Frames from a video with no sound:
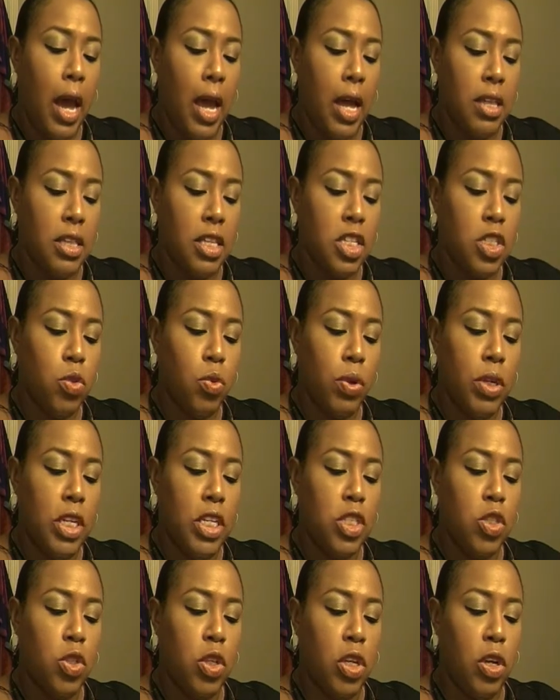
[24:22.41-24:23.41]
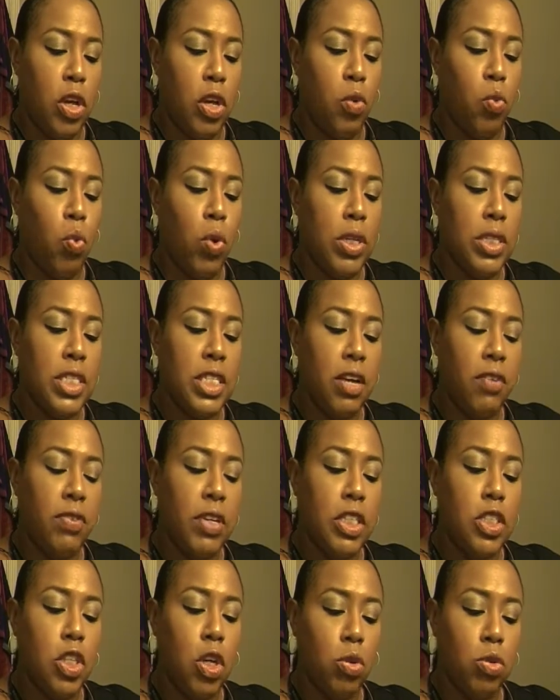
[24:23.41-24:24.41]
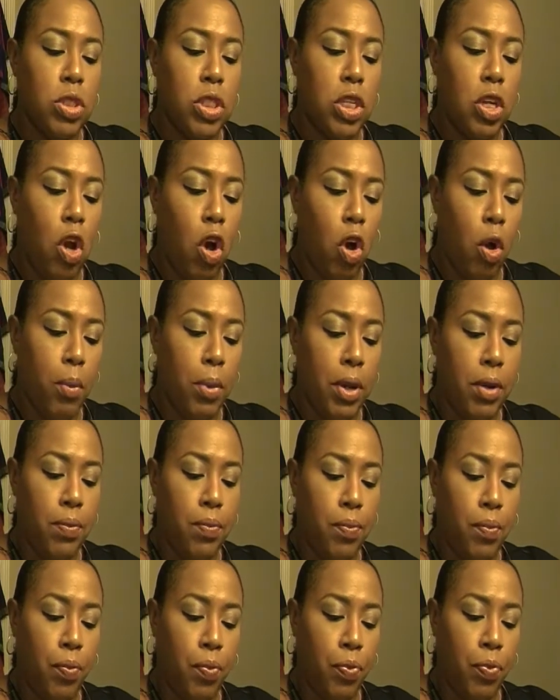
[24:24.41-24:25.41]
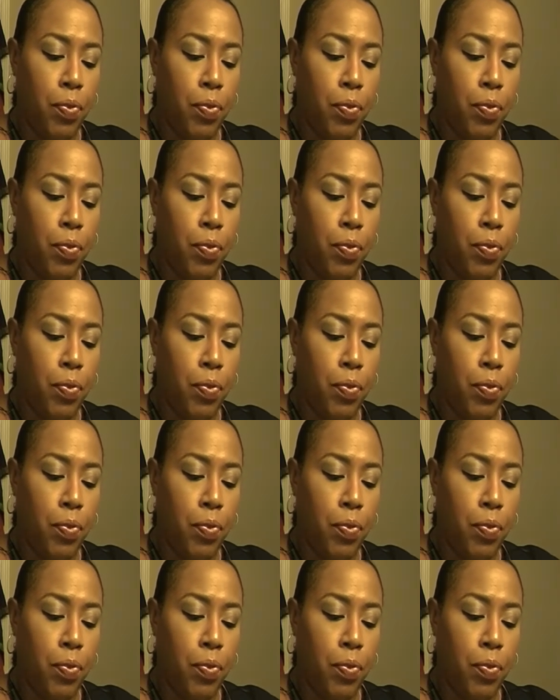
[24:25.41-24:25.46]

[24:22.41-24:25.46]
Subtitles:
and this one is in 170 Toasted Almond.